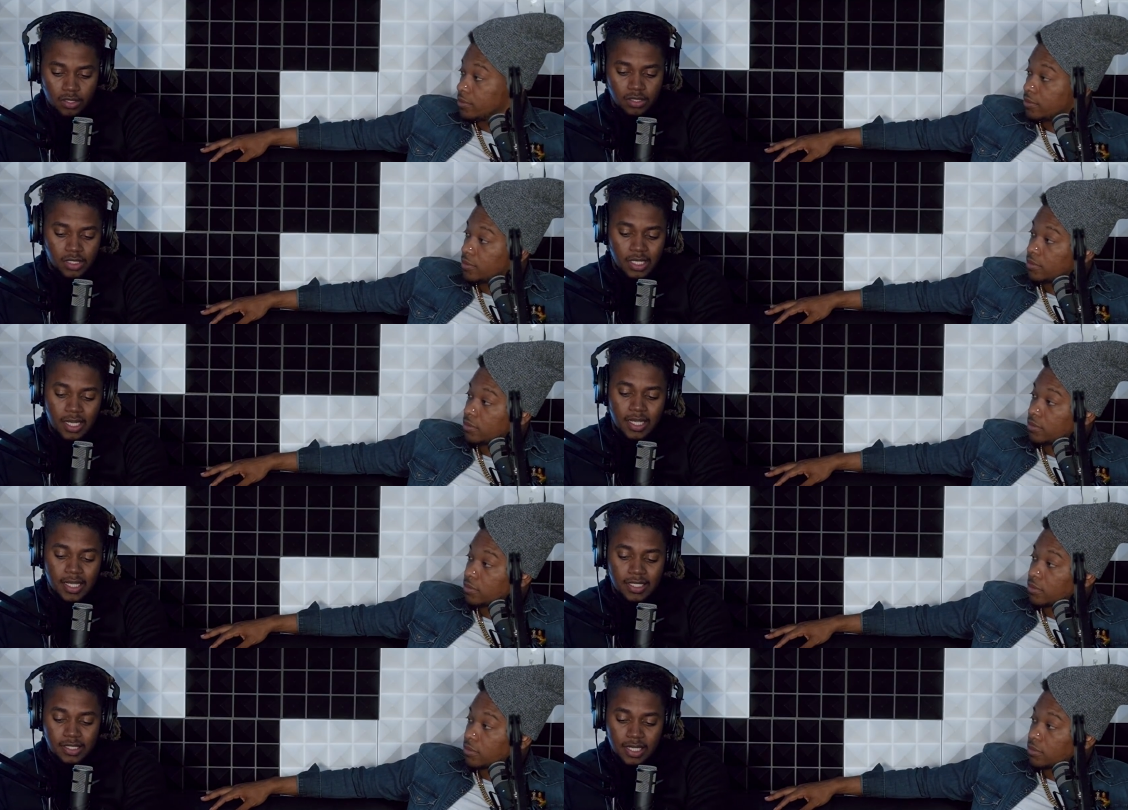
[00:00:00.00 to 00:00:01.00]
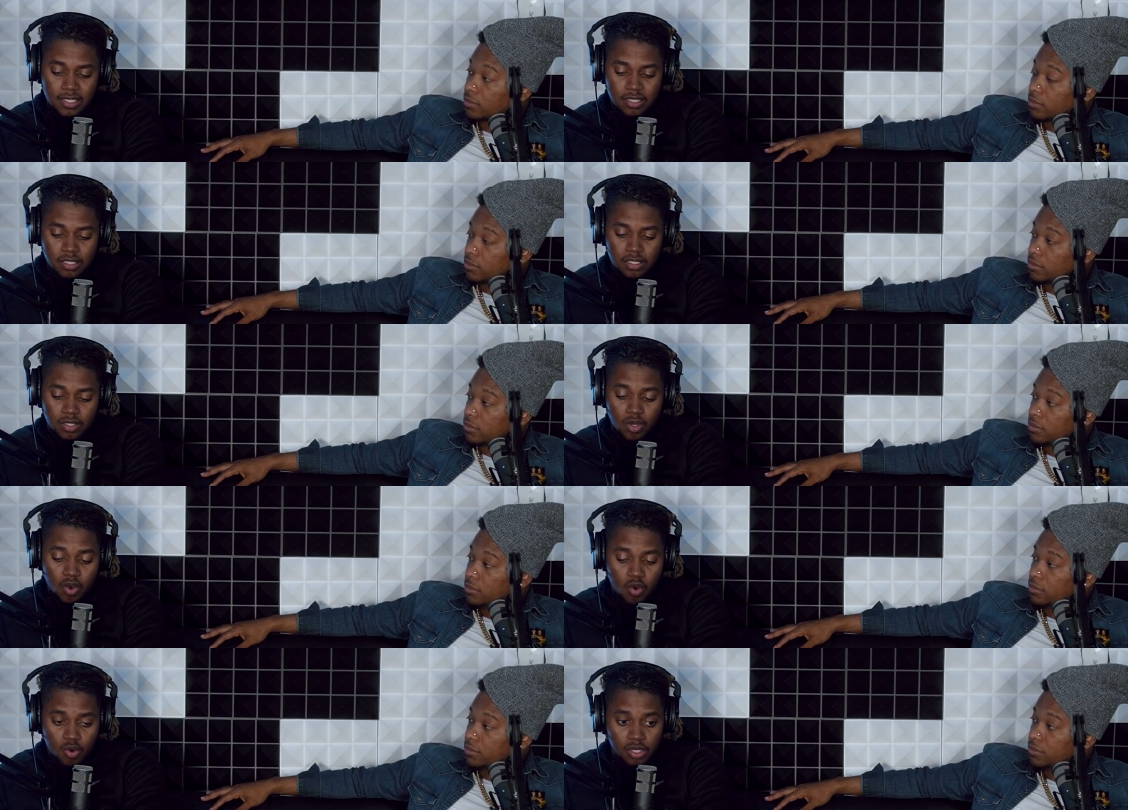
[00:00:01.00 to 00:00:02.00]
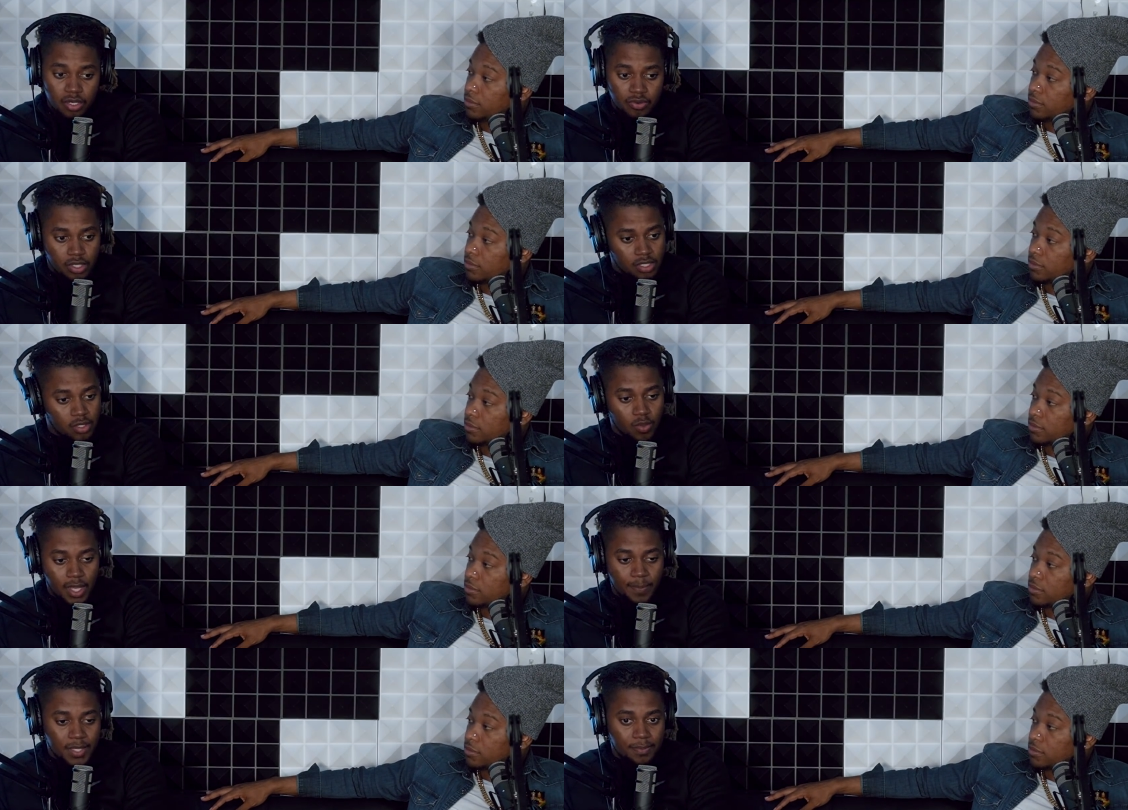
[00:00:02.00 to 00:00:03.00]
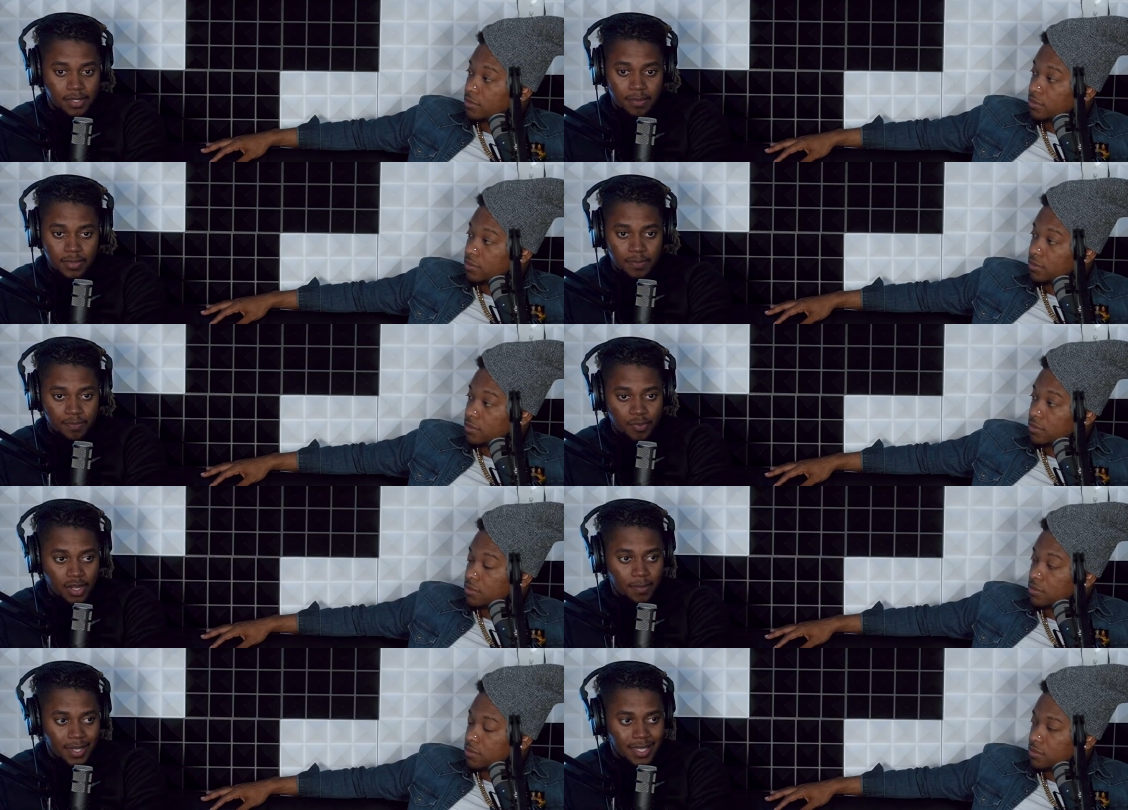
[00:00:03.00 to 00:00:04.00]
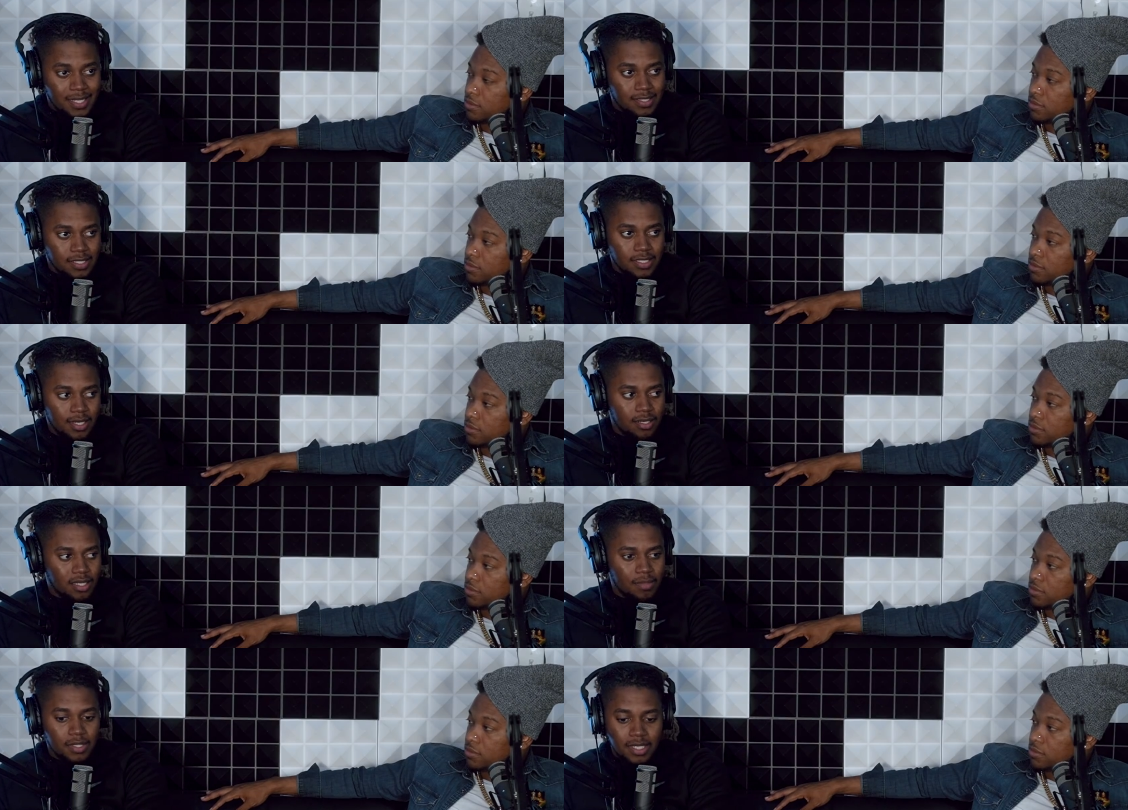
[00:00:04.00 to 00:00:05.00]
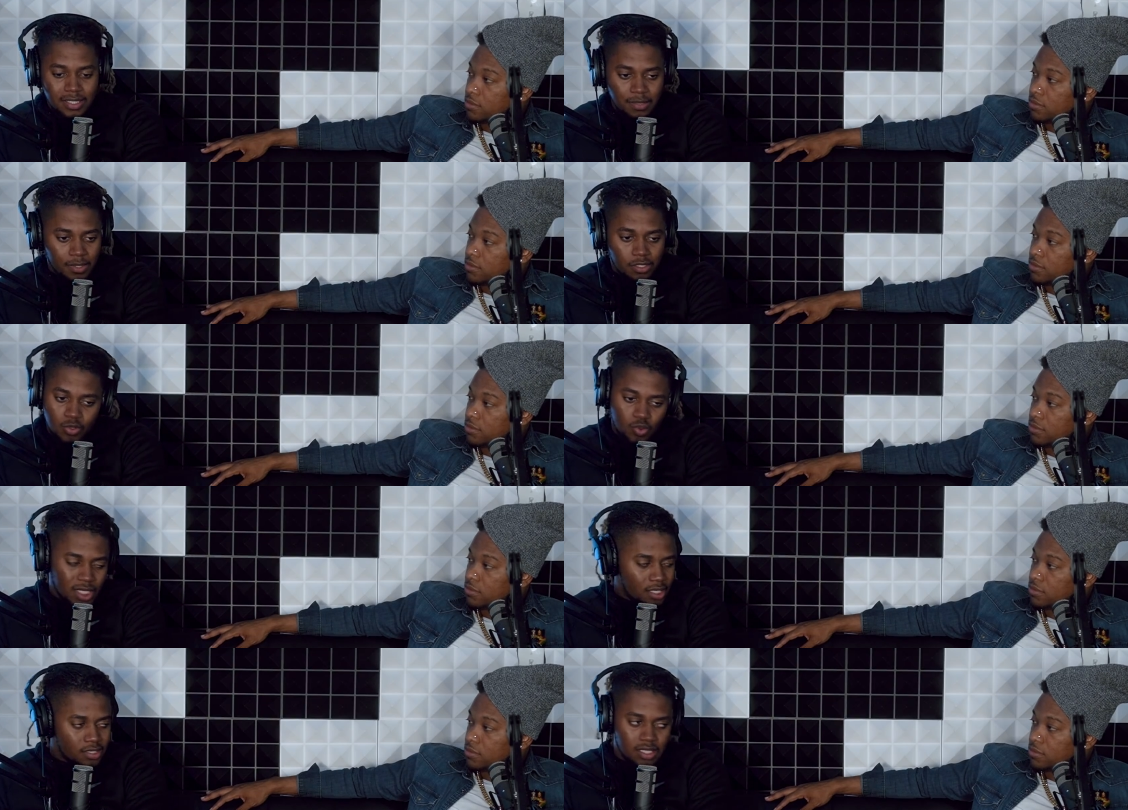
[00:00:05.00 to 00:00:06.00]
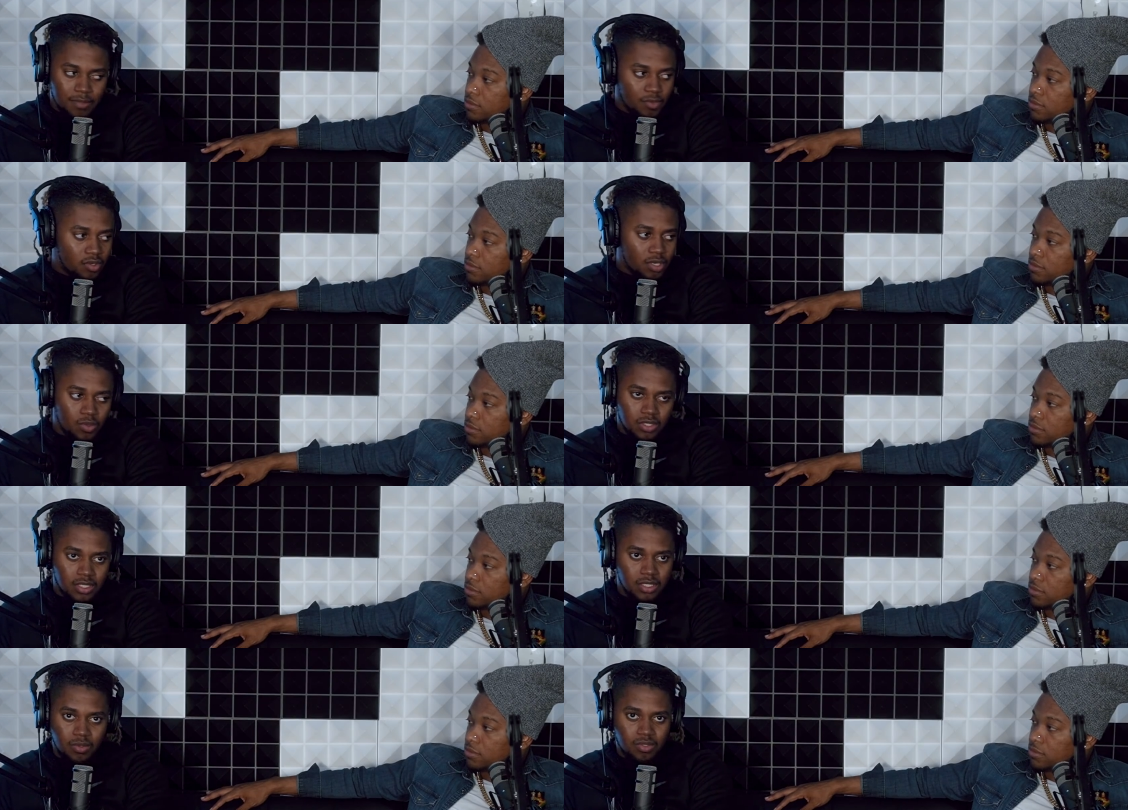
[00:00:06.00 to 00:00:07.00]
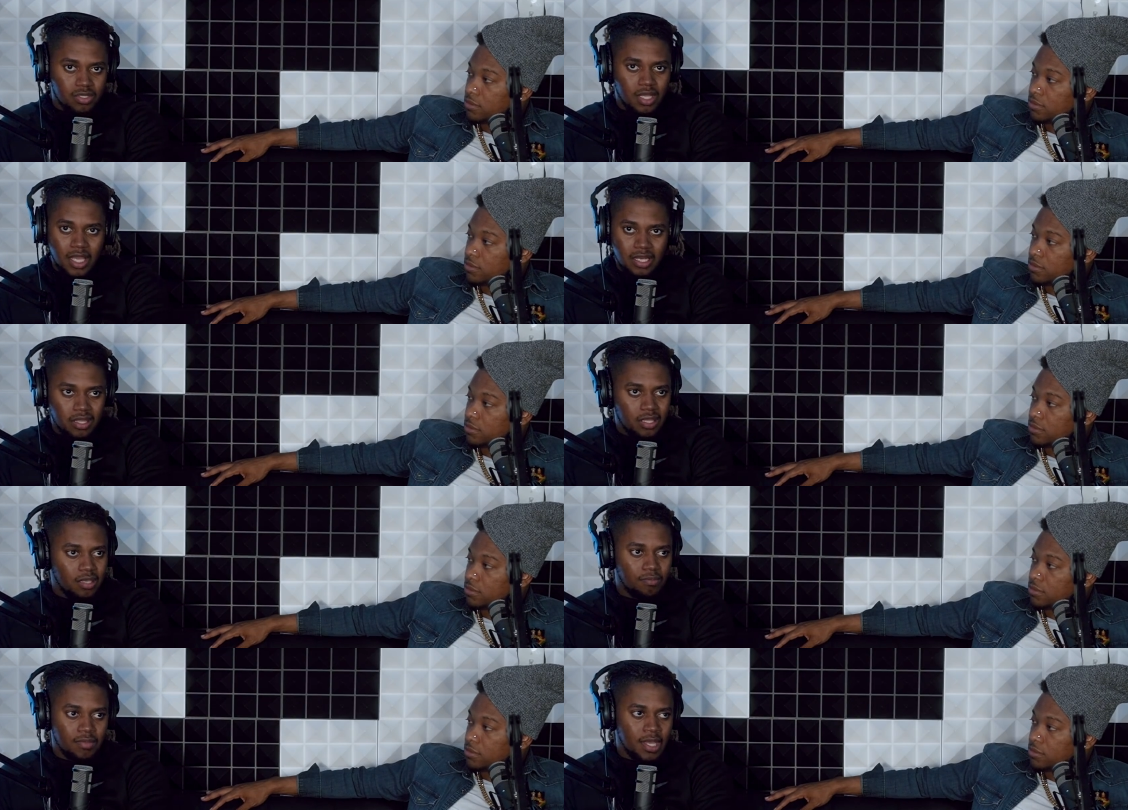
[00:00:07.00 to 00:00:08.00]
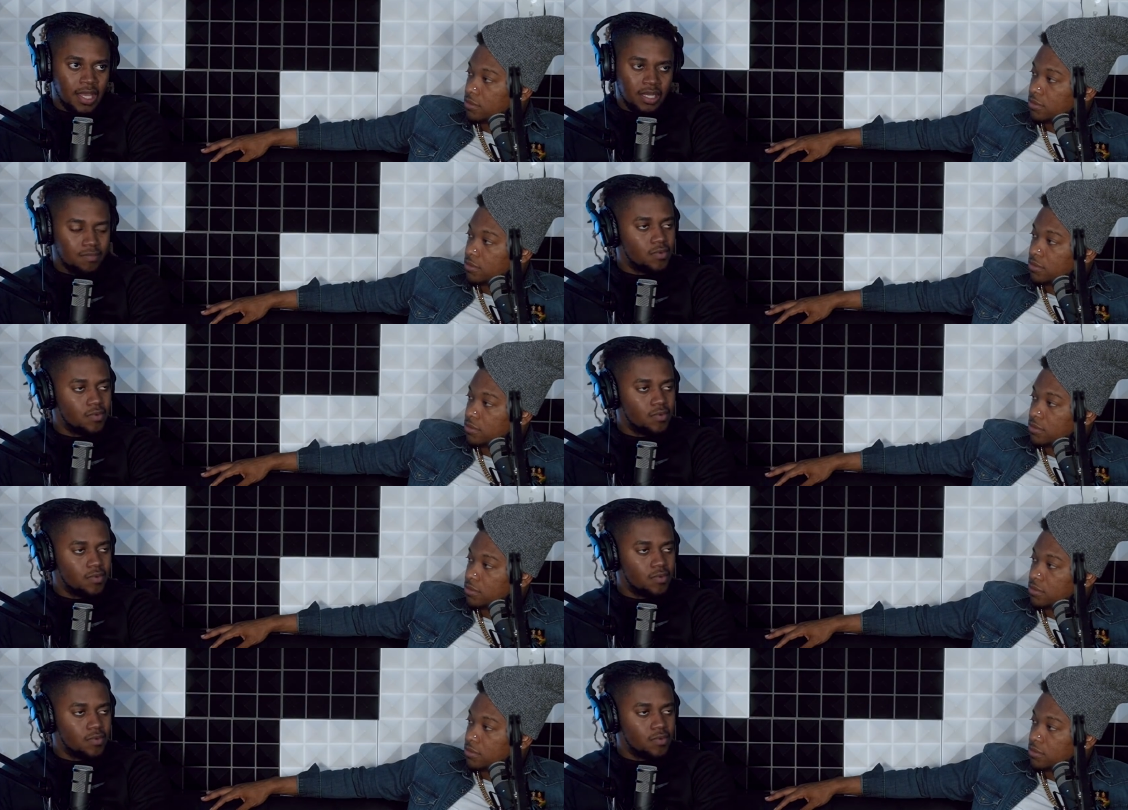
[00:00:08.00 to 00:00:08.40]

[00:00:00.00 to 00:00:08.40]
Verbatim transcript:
Speaker 1: Skilling and Intence. The only reason why people them they put them against each other are because them are the two hottest thing, bro. There wasn't there wasn't anything behind it,